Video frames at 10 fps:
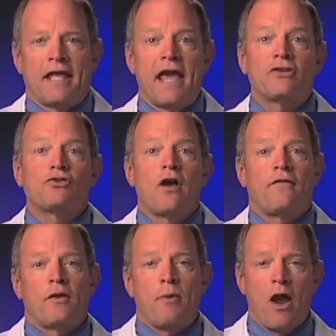
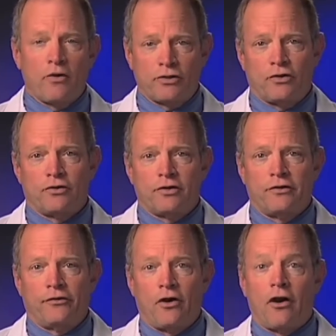Catastrophic power
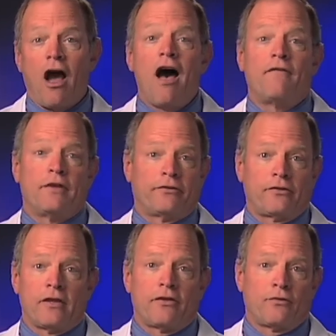surges are
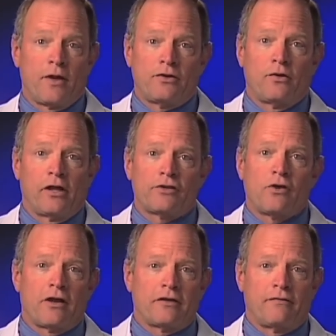obviously a threat to
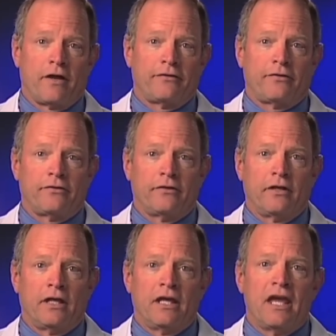electronic
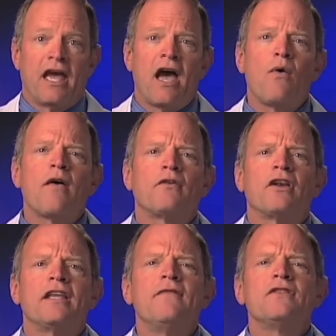devices.
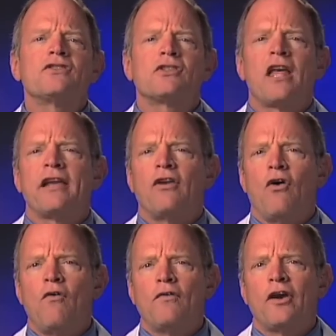However, even
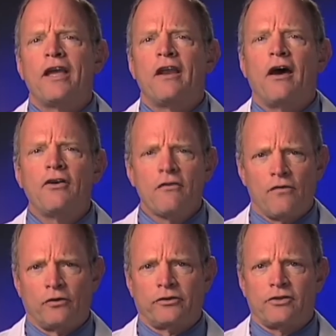slight over and
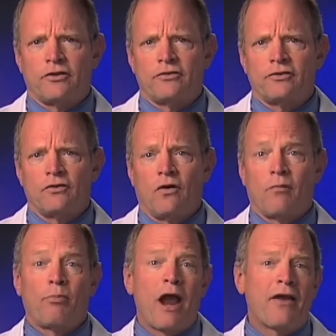under voltages
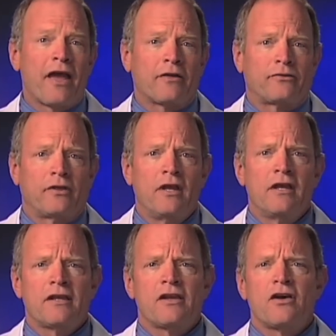or brownouts
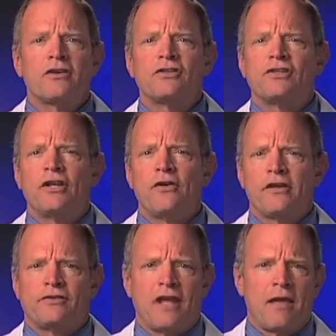can cause
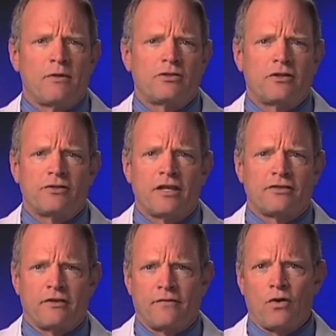serious damage to
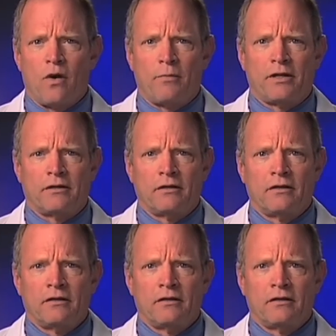sensitive equipment.